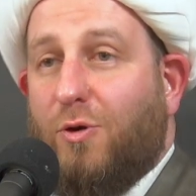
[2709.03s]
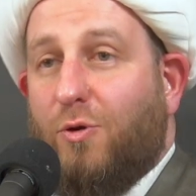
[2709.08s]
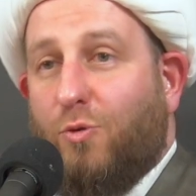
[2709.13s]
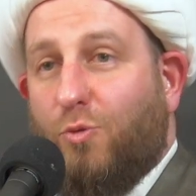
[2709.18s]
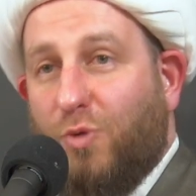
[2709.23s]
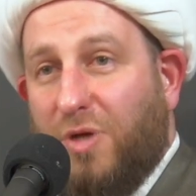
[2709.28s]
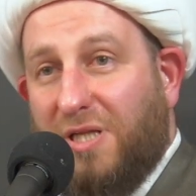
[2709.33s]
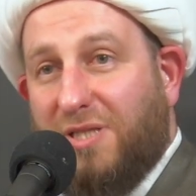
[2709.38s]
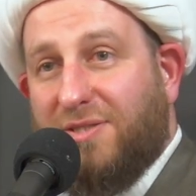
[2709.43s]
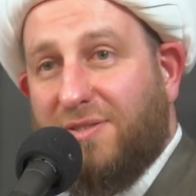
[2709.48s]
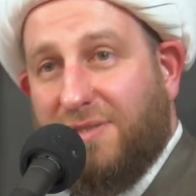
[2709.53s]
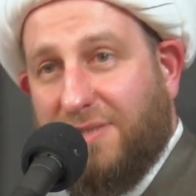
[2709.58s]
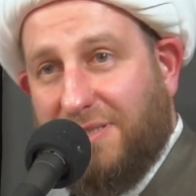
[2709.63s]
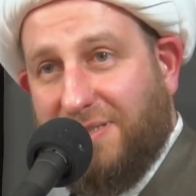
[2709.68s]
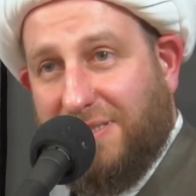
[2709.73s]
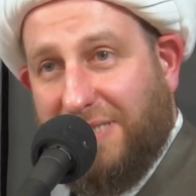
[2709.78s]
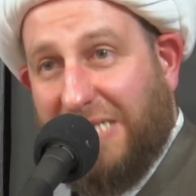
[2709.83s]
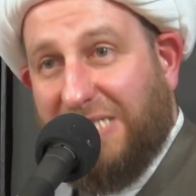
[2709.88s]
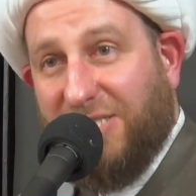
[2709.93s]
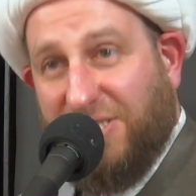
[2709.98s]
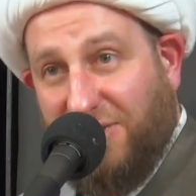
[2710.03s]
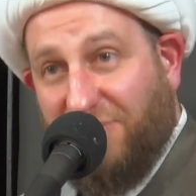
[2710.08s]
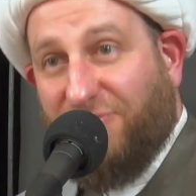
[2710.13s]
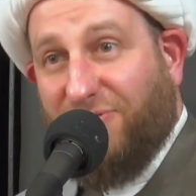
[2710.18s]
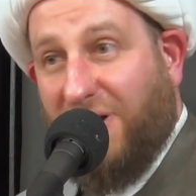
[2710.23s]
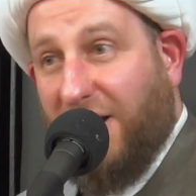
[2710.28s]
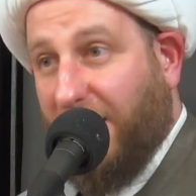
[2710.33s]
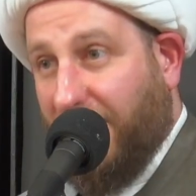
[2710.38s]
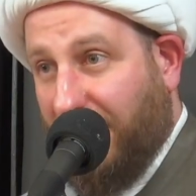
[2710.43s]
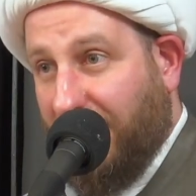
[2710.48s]
We'll
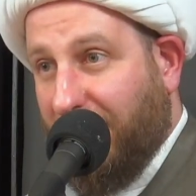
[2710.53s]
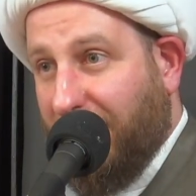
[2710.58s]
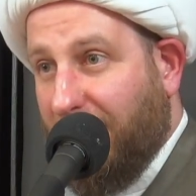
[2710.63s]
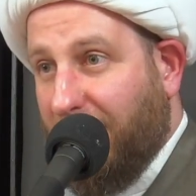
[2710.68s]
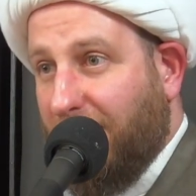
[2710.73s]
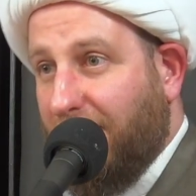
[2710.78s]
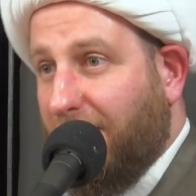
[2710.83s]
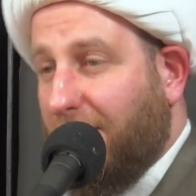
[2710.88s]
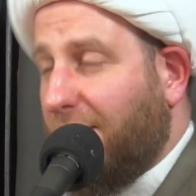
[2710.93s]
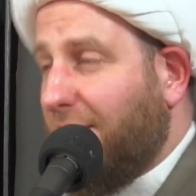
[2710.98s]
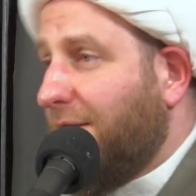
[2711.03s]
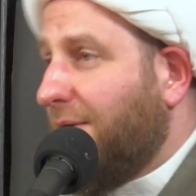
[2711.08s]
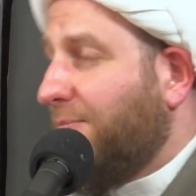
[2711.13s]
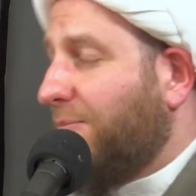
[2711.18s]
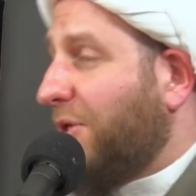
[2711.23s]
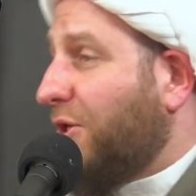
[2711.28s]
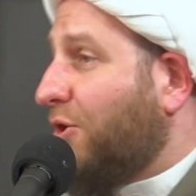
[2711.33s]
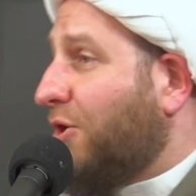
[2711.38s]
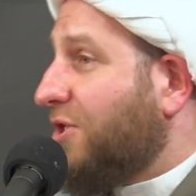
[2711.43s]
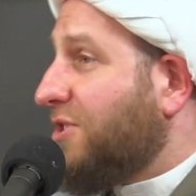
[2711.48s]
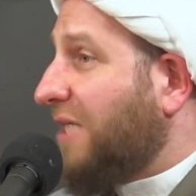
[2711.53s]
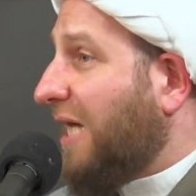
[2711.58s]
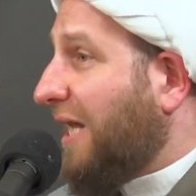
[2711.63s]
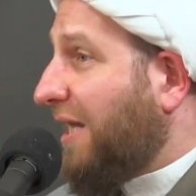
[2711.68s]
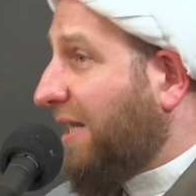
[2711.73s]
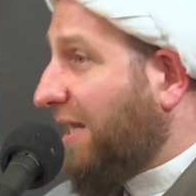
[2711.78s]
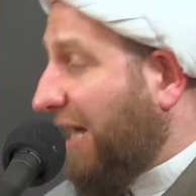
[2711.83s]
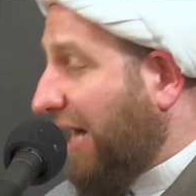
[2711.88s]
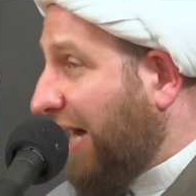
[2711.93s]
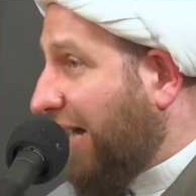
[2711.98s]
testify. Because
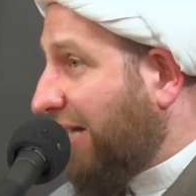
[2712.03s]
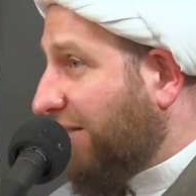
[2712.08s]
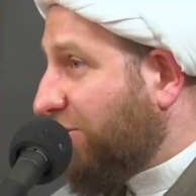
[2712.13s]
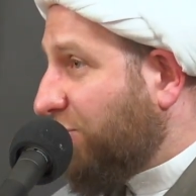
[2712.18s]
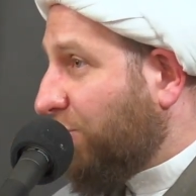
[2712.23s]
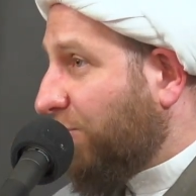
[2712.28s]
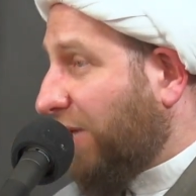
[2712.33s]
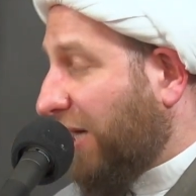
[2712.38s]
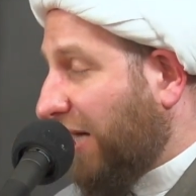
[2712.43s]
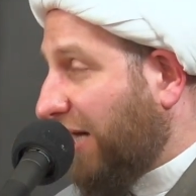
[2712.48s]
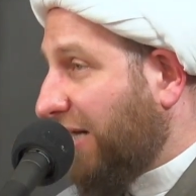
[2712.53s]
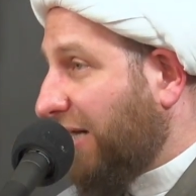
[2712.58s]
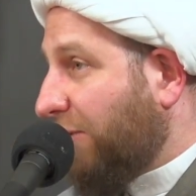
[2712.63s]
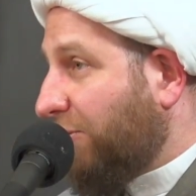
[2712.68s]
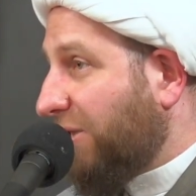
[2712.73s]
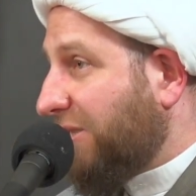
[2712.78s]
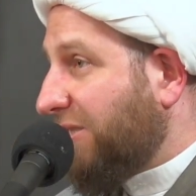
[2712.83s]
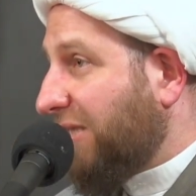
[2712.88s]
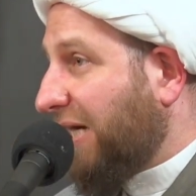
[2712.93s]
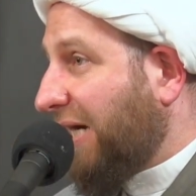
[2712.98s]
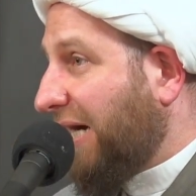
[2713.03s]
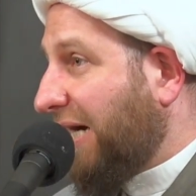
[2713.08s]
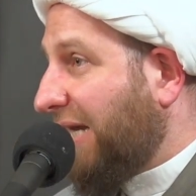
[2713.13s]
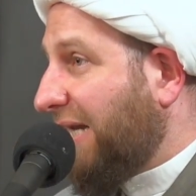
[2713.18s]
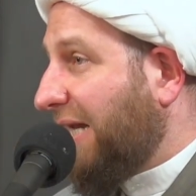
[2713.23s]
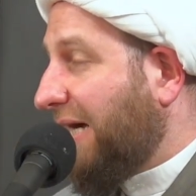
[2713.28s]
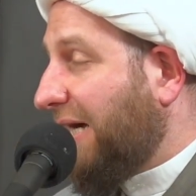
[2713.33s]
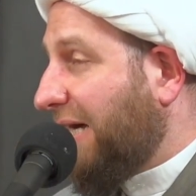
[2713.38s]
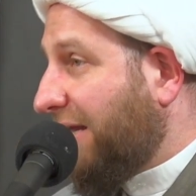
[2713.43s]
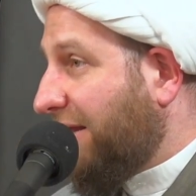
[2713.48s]
Allah subhanahu wa
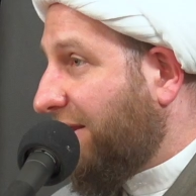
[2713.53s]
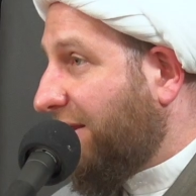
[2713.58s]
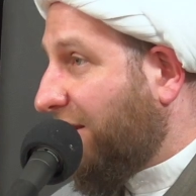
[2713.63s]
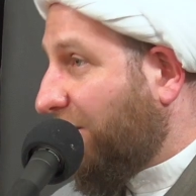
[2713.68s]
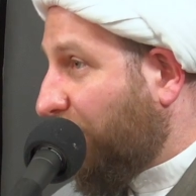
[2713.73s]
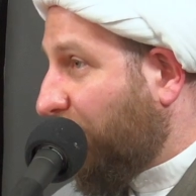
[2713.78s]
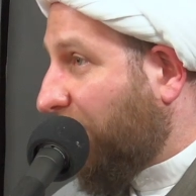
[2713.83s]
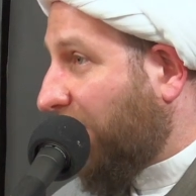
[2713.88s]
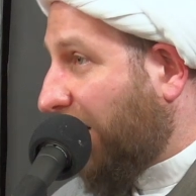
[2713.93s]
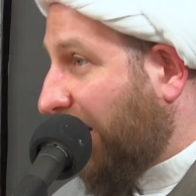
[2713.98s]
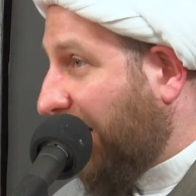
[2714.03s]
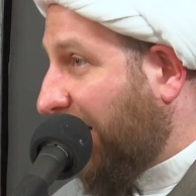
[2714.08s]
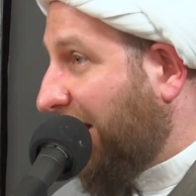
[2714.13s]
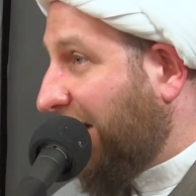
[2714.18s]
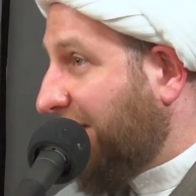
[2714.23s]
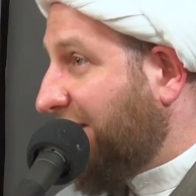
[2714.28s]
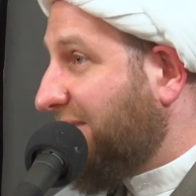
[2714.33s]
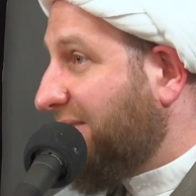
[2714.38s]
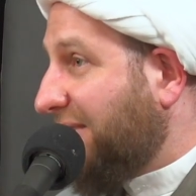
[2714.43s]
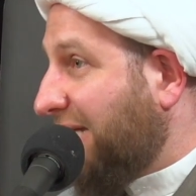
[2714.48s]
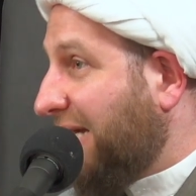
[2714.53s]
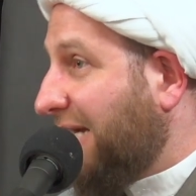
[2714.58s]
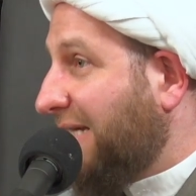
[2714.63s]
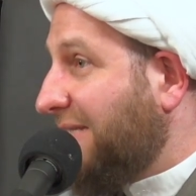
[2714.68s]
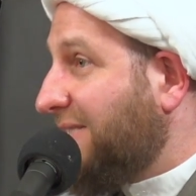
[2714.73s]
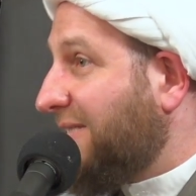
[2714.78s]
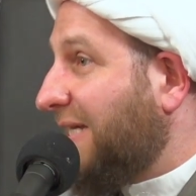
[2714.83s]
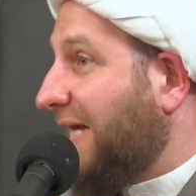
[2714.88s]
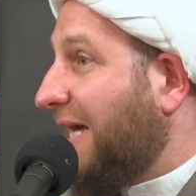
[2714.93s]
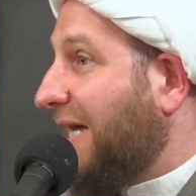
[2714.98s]
ta'ala in the Quran
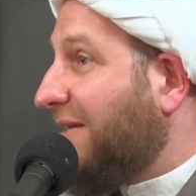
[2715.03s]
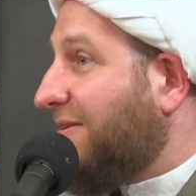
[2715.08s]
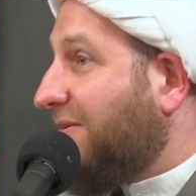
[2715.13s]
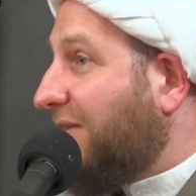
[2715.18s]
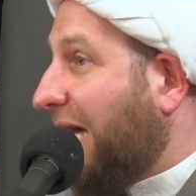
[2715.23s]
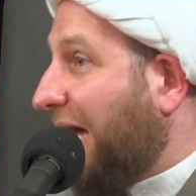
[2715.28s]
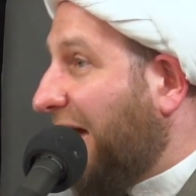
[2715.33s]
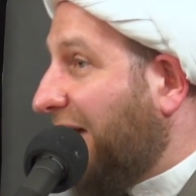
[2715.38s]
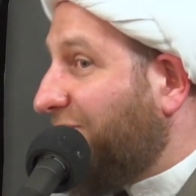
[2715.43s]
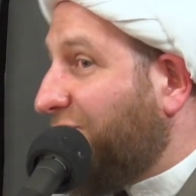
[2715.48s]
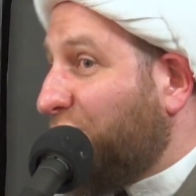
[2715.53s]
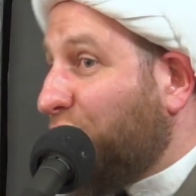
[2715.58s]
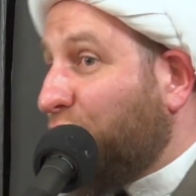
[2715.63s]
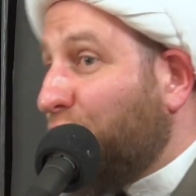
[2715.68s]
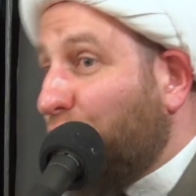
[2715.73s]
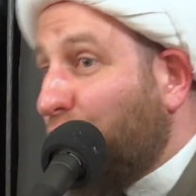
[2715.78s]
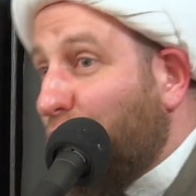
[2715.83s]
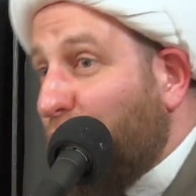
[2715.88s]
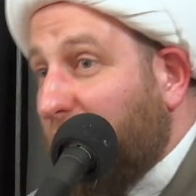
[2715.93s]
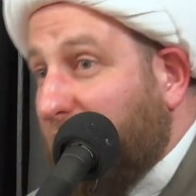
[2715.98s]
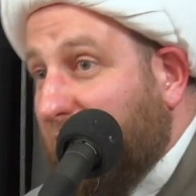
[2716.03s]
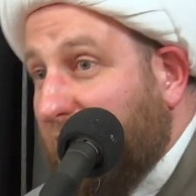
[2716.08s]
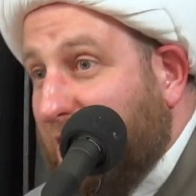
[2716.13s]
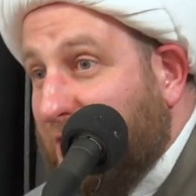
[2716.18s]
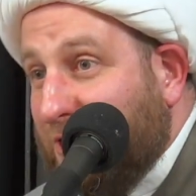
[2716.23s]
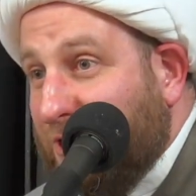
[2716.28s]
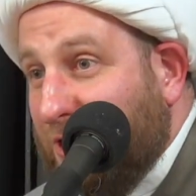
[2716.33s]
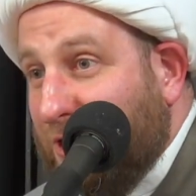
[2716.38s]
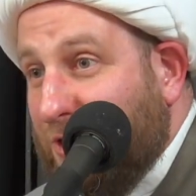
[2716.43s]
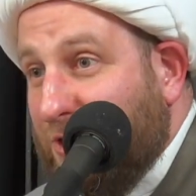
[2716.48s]
says, and have two
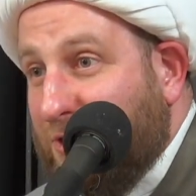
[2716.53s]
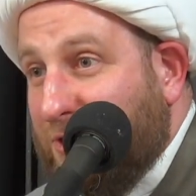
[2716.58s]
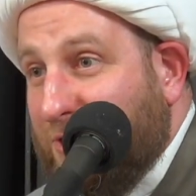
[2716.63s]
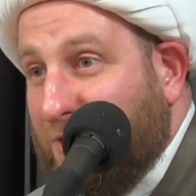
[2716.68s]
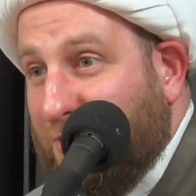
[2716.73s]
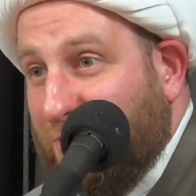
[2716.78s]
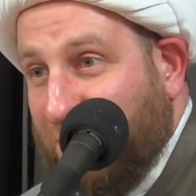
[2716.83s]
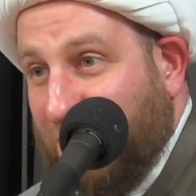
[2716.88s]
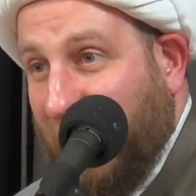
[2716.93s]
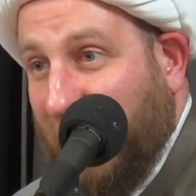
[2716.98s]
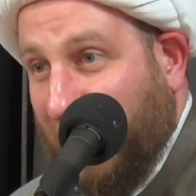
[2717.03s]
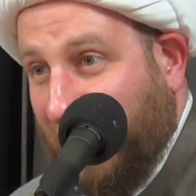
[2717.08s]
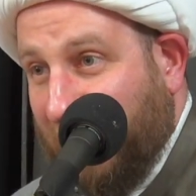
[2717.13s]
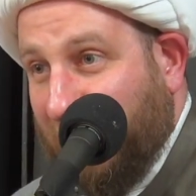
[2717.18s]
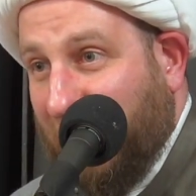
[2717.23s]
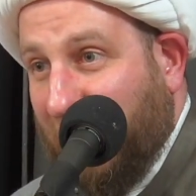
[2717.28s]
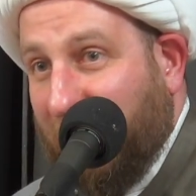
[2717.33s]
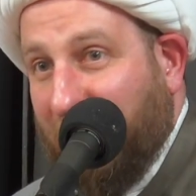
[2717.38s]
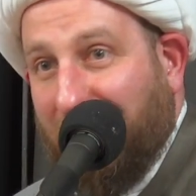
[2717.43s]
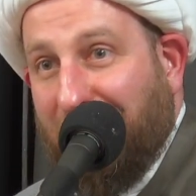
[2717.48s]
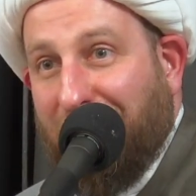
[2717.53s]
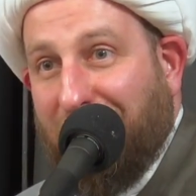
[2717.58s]
witnesses, shahiday,